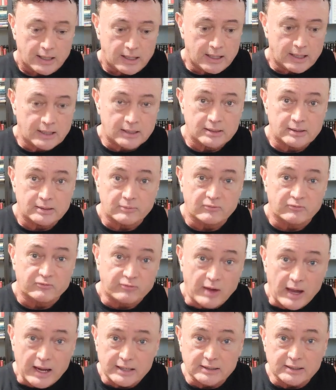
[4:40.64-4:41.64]
And
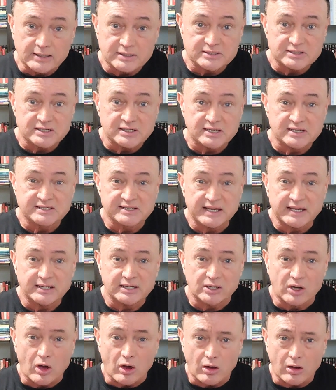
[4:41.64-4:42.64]
violence is at an